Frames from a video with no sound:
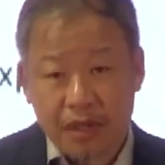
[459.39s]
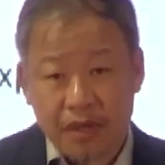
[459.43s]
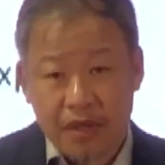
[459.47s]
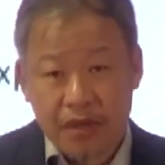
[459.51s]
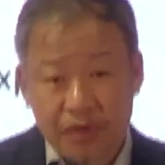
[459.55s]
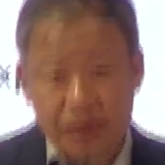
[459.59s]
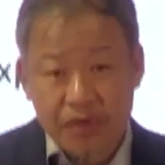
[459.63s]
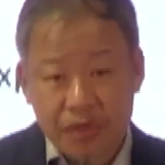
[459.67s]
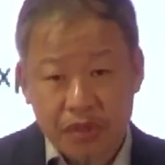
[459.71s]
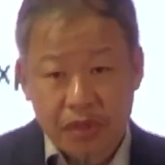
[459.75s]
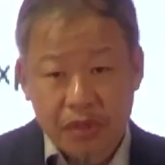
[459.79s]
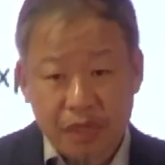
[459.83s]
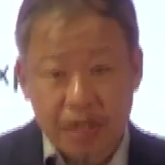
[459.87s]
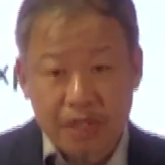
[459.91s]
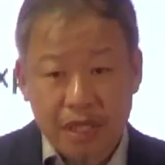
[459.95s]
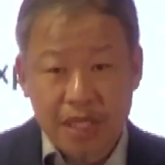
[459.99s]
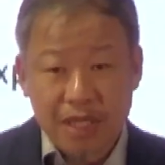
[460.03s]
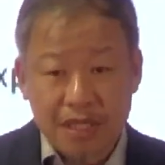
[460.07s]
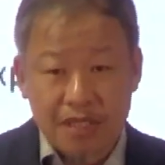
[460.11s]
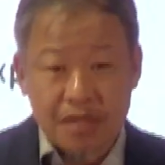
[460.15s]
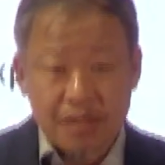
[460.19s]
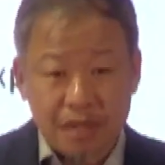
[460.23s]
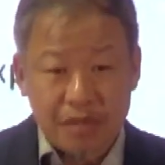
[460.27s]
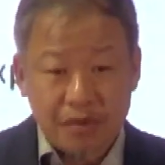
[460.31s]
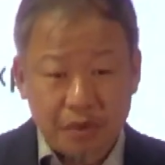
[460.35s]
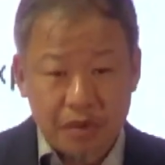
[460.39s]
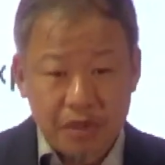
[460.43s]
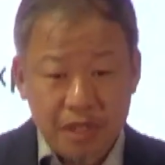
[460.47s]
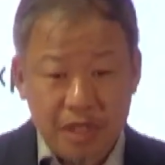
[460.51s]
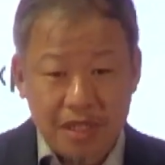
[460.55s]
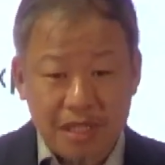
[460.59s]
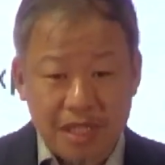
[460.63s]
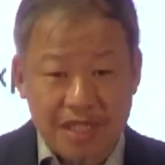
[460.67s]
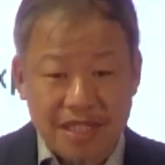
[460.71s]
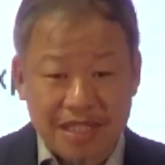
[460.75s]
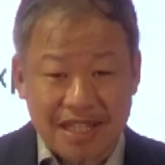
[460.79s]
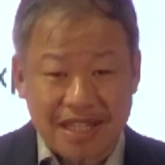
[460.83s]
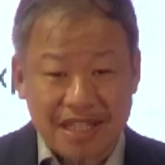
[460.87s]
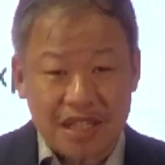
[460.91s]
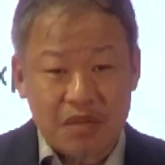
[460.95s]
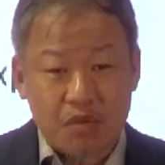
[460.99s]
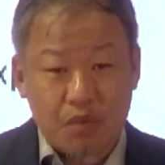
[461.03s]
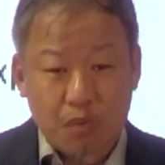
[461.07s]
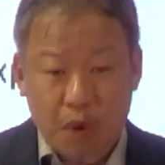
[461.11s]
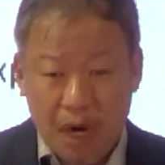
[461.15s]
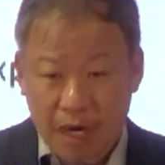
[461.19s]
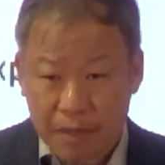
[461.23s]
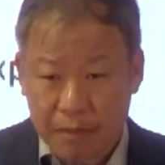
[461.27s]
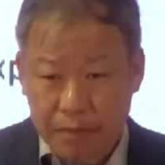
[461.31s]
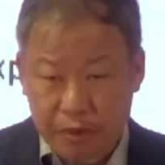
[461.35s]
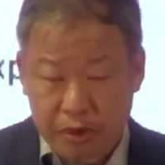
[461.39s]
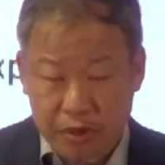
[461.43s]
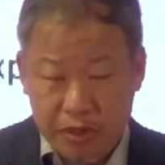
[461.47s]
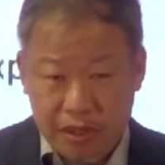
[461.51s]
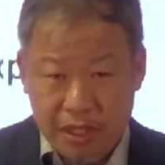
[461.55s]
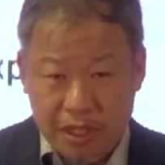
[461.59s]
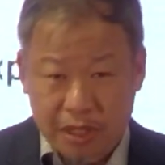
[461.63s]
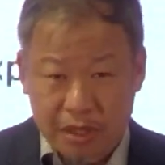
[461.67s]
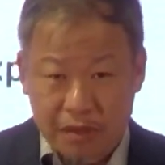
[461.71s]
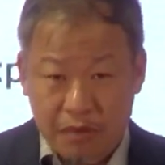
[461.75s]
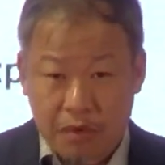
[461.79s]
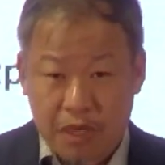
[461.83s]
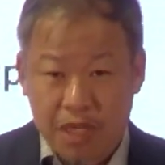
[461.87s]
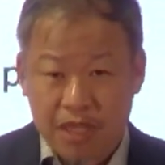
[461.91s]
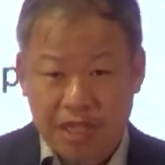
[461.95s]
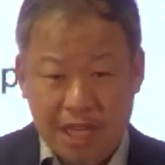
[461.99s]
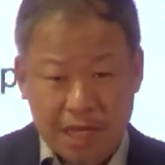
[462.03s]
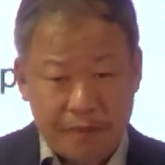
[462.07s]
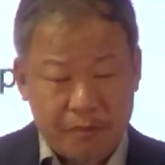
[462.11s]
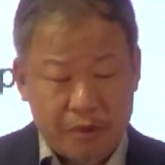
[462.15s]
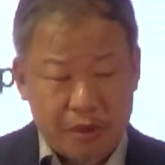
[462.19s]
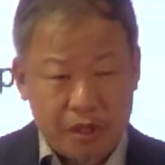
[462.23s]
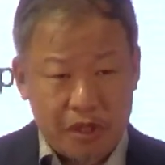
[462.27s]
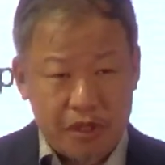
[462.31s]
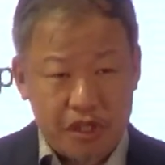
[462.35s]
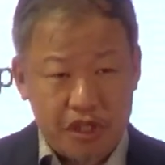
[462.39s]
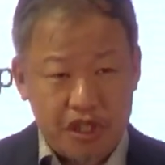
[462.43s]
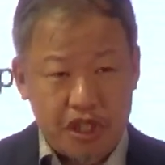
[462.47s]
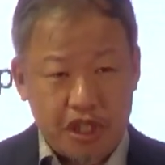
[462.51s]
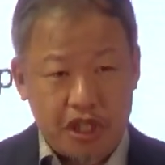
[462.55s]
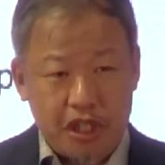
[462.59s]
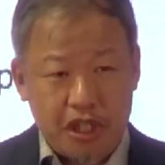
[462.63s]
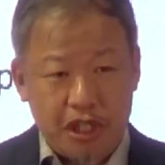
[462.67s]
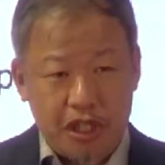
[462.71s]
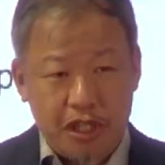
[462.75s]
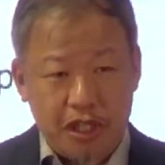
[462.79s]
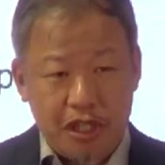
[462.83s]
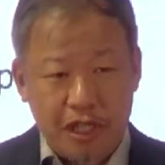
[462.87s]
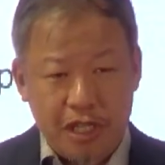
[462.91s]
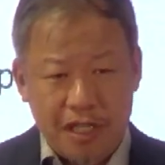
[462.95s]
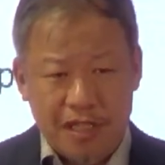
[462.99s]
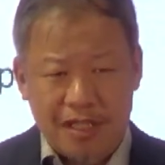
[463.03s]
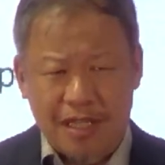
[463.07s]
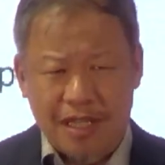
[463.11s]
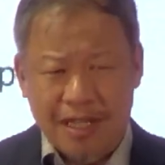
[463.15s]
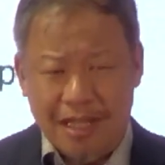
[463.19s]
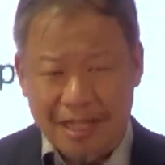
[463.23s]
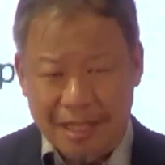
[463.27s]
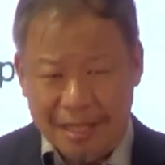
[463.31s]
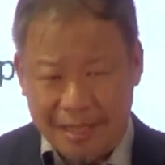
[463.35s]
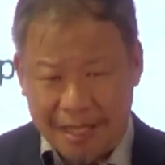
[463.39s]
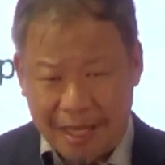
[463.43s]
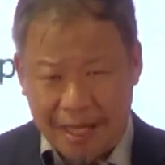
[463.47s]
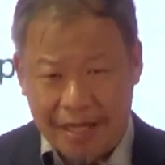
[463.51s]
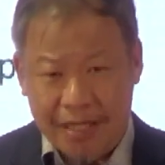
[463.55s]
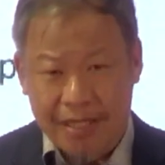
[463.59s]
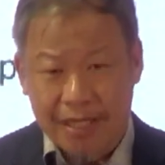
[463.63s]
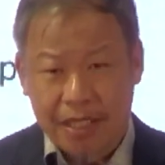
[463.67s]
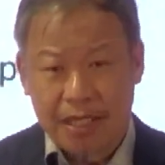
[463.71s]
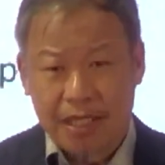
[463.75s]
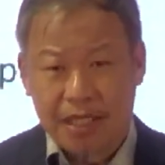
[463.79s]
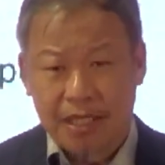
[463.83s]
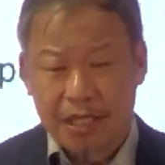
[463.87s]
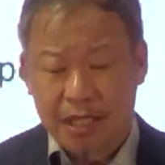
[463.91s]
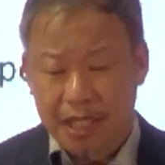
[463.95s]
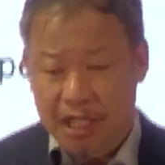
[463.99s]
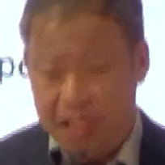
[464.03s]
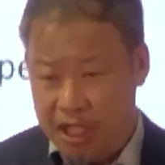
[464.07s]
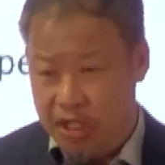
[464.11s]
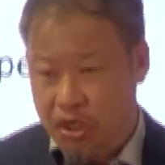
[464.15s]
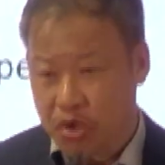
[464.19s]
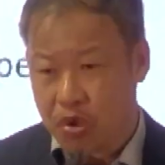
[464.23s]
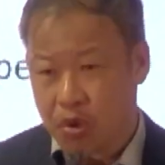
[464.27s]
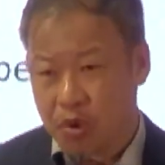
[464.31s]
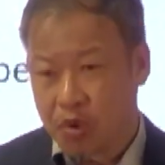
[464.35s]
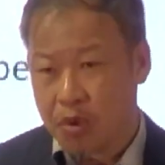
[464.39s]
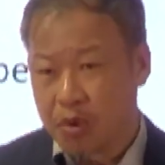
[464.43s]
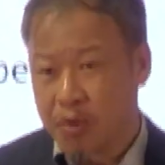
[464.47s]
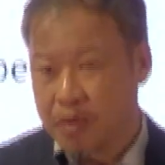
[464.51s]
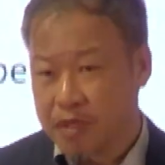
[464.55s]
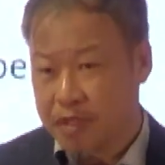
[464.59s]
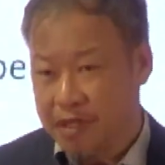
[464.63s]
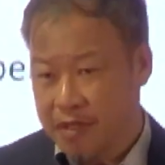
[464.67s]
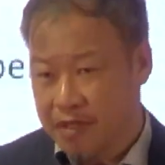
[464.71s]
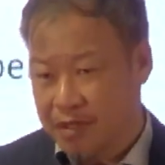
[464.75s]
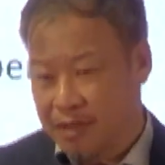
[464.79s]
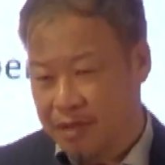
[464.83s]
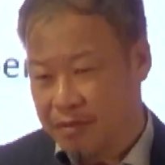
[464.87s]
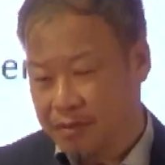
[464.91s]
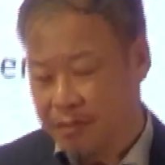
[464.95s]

So it's not only designing one product, one typology, it's the entire ecosystem.